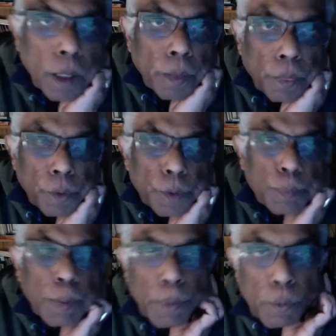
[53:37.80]
Those
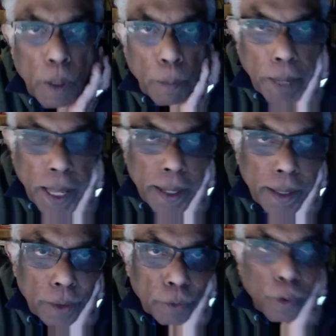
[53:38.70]
people who are planning
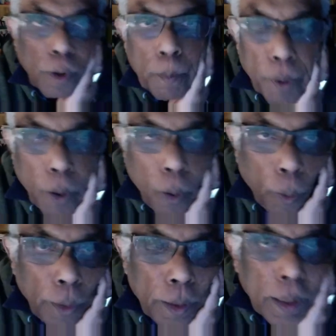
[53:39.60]
to go abroad,
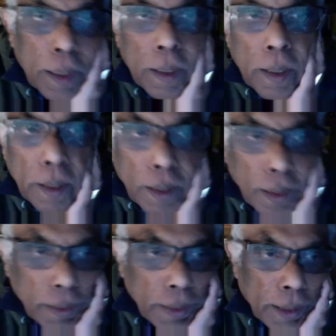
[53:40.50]

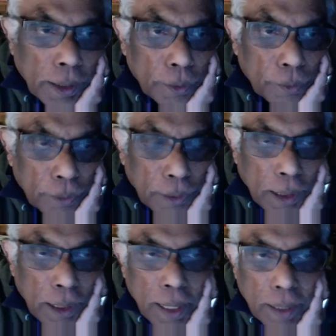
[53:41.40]
Dr. Khan
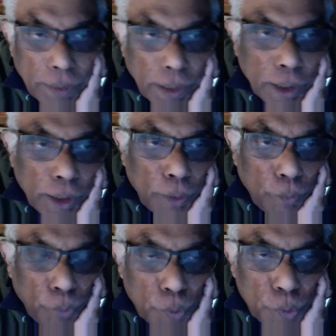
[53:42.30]
has any
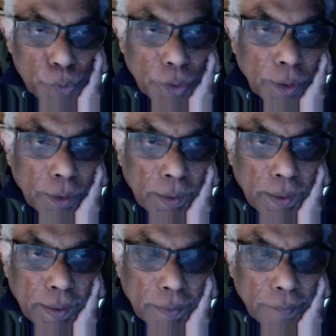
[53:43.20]
views on
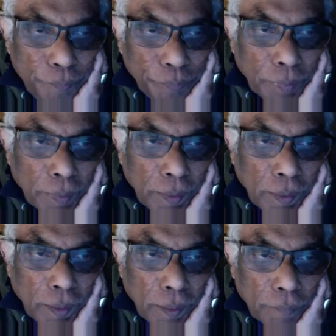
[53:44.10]

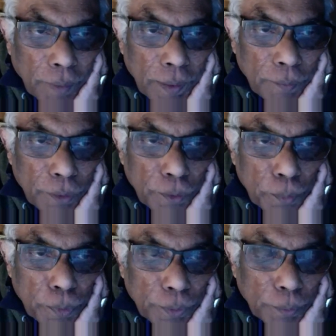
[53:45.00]
whether we could book
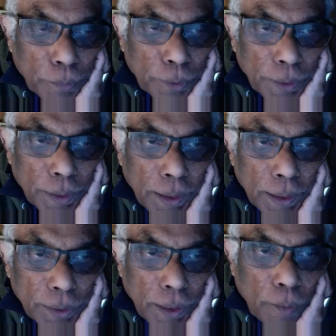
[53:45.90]
the tickets
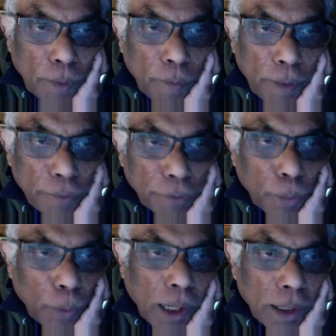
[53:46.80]
now or wait for a
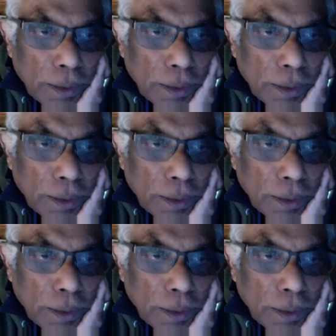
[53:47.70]
while?